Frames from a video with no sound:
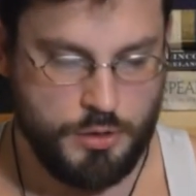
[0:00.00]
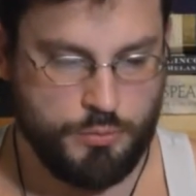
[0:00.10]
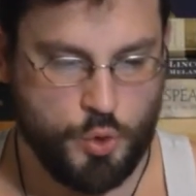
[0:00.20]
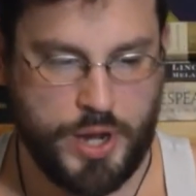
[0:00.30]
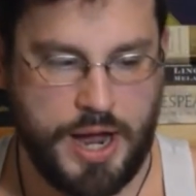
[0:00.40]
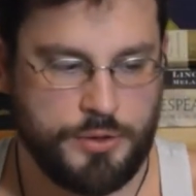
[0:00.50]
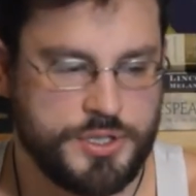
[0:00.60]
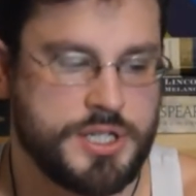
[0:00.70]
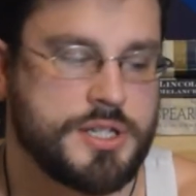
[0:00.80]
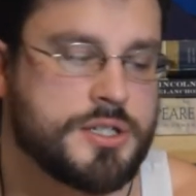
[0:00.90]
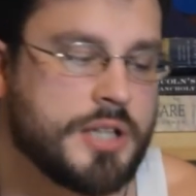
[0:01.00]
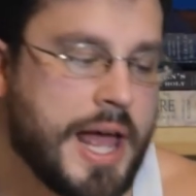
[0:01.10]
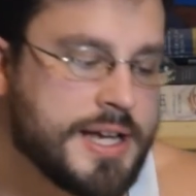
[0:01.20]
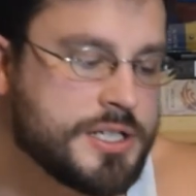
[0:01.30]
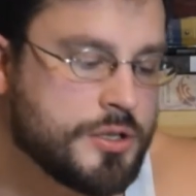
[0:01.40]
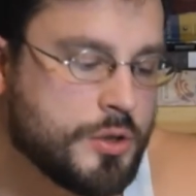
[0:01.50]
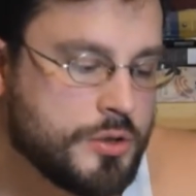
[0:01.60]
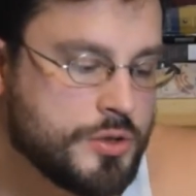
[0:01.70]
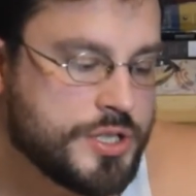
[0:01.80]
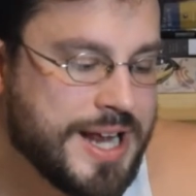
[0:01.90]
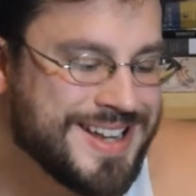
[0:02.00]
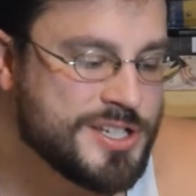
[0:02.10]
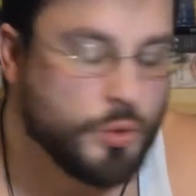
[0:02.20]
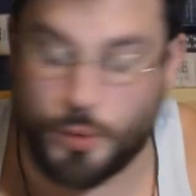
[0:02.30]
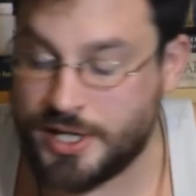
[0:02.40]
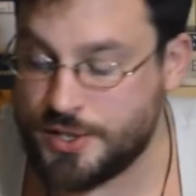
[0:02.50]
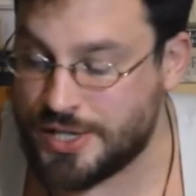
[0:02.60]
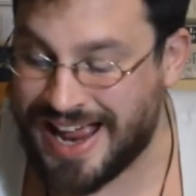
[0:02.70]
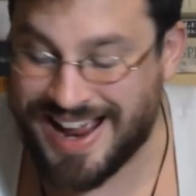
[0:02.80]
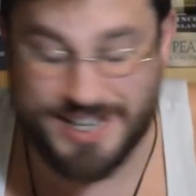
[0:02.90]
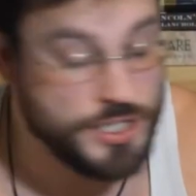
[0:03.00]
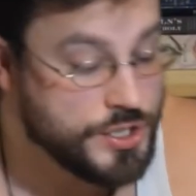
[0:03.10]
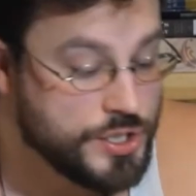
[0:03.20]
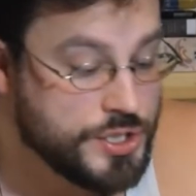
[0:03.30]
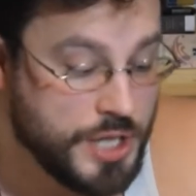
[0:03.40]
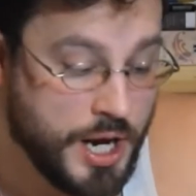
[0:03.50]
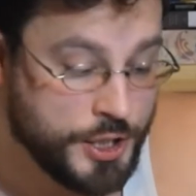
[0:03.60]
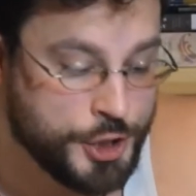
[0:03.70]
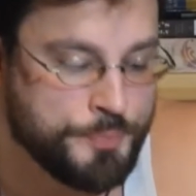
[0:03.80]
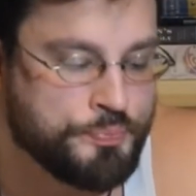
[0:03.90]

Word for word: Bukowski's last stanza reads as such.